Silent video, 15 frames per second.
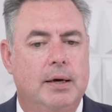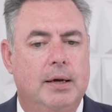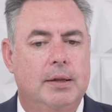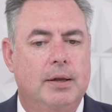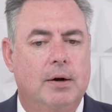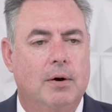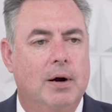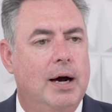
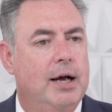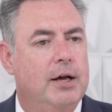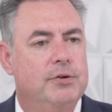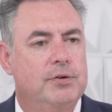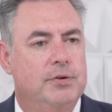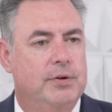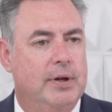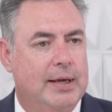in their
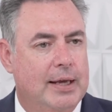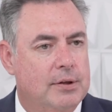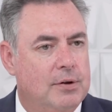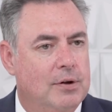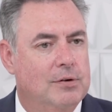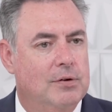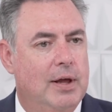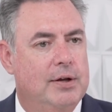eyes as they get
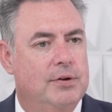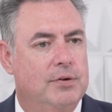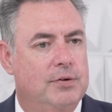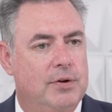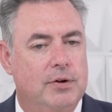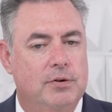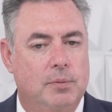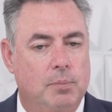those
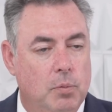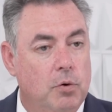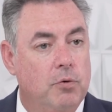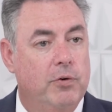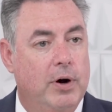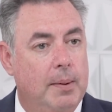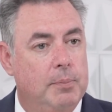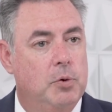licenses and
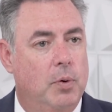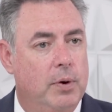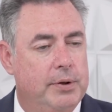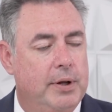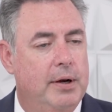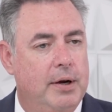move up toward their